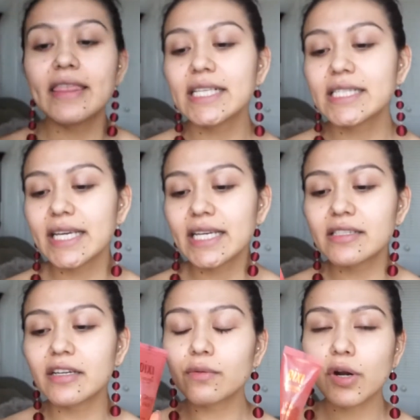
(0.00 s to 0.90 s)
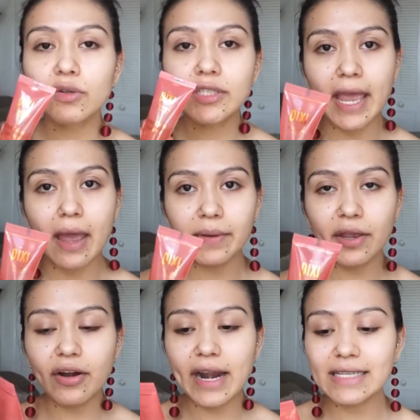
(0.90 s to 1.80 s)
This is the Rose
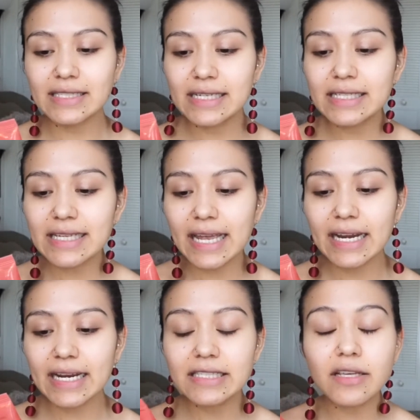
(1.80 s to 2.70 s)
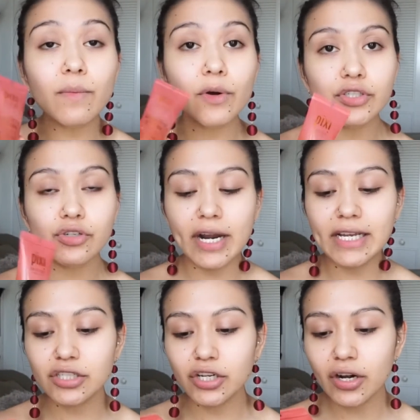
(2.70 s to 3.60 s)
Caviar Essence, and it is a
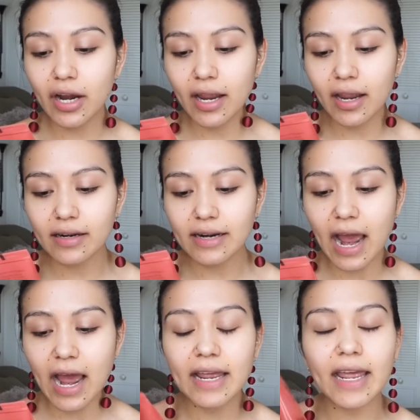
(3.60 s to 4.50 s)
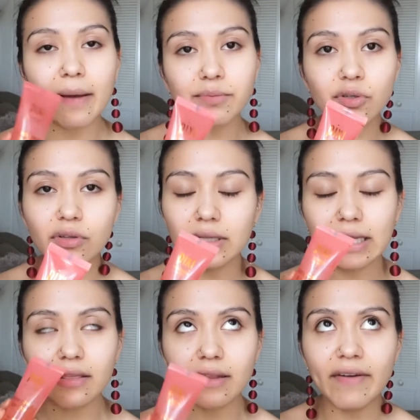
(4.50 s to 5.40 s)
moisturizer, and I
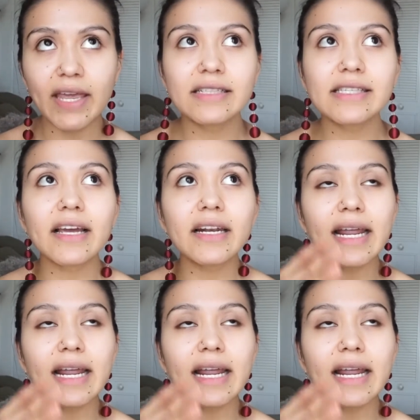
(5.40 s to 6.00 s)
absolutely love it. It's like a